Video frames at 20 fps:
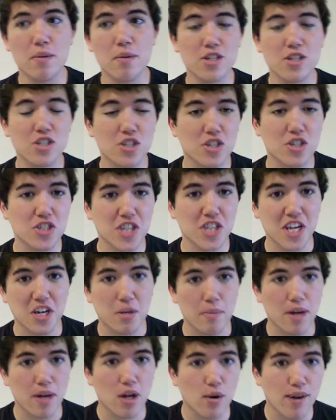personal
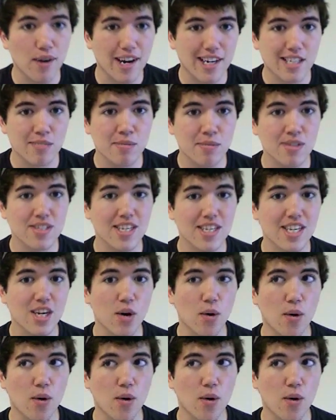channel Bell Rocks Music,